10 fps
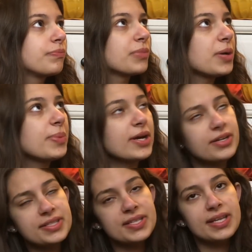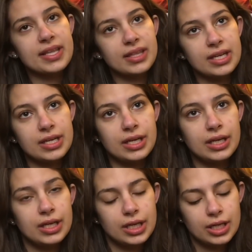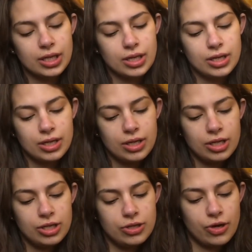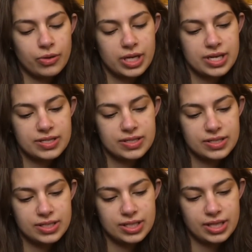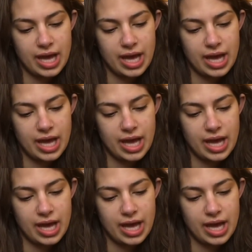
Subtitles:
my parents say that they noticed